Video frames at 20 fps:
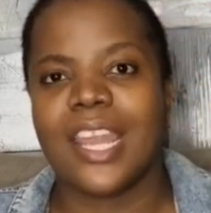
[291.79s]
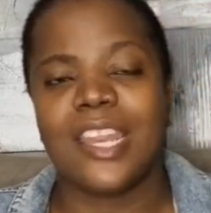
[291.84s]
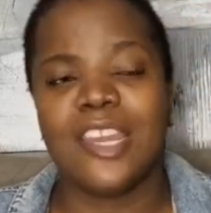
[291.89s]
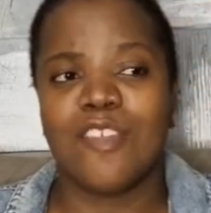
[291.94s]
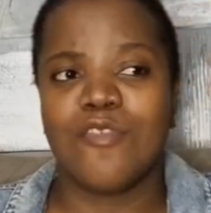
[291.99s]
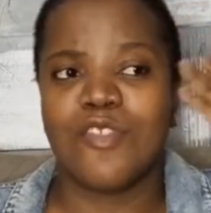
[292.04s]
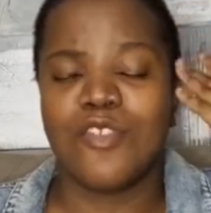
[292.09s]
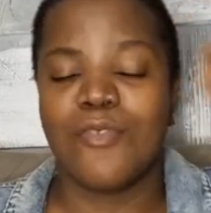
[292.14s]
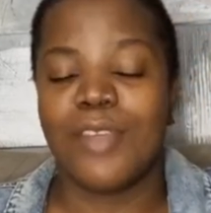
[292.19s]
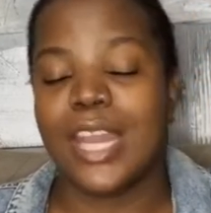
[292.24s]
I
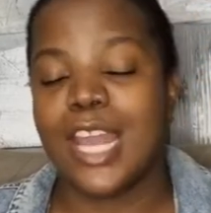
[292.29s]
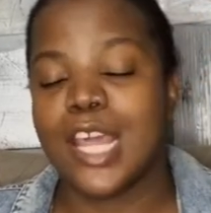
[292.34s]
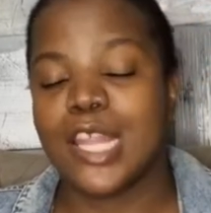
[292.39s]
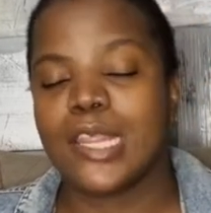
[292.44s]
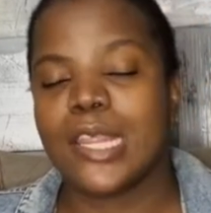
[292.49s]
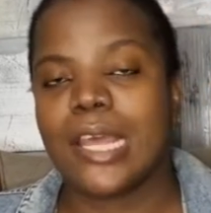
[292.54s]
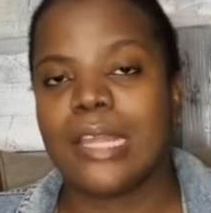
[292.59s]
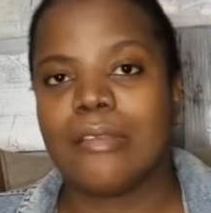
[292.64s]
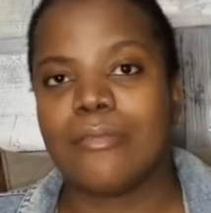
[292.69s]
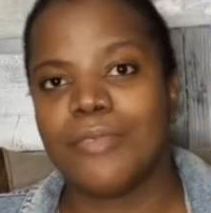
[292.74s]
didn't even
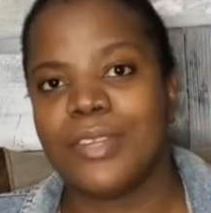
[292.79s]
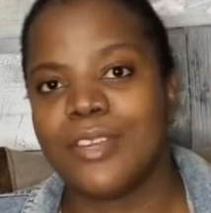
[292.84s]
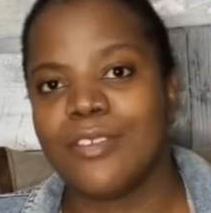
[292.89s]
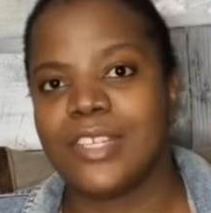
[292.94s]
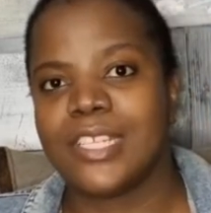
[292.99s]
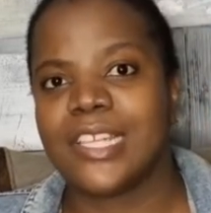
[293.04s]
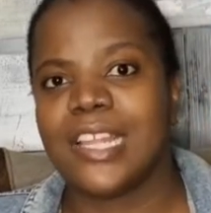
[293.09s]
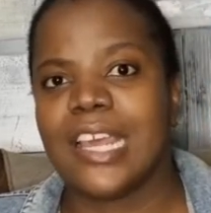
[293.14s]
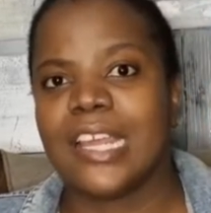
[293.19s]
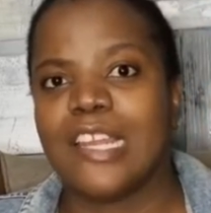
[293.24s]
realize that when
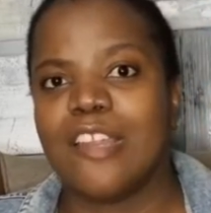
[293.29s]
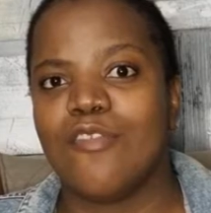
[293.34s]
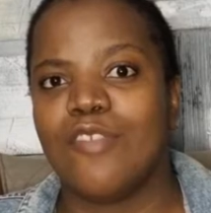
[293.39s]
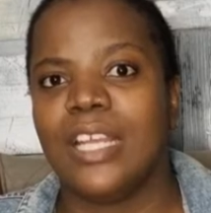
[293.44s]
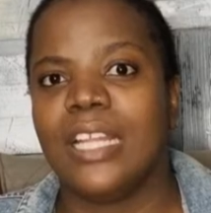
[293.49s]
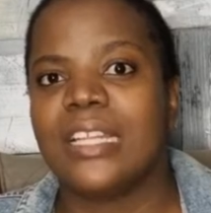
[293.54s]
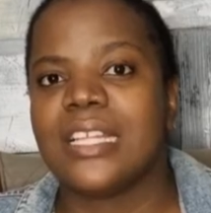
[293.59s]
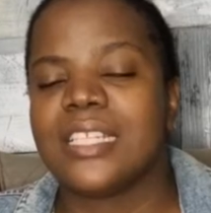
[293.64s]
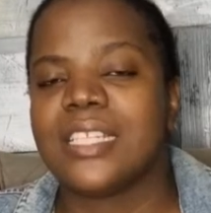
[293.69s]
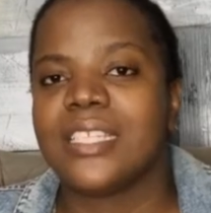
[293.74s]
I was like
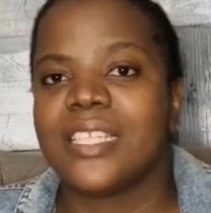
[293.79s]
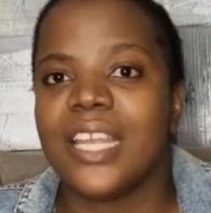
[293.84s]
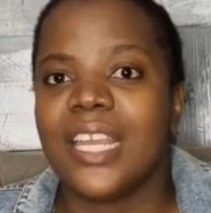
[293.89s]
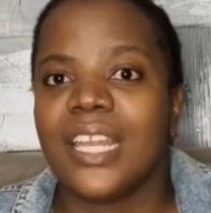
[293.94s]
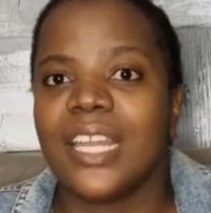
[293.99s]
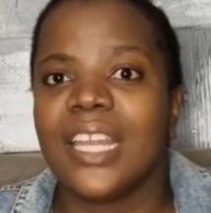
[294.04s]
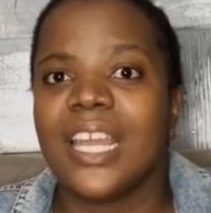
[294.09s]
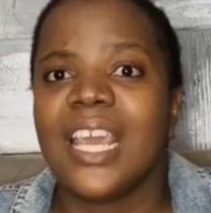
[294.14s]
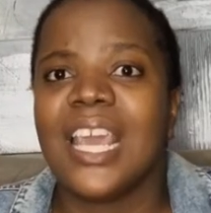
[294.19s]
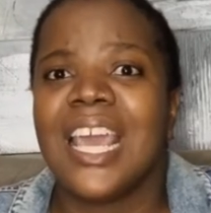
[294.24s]
leaving the
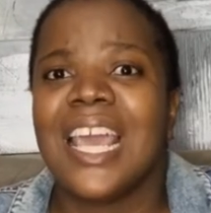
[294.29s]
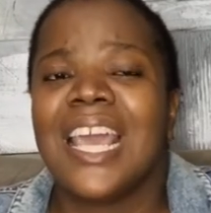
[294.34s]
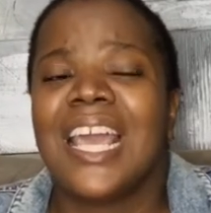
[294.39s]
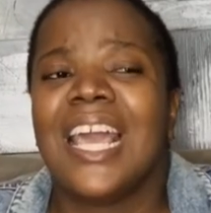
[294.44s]
scene.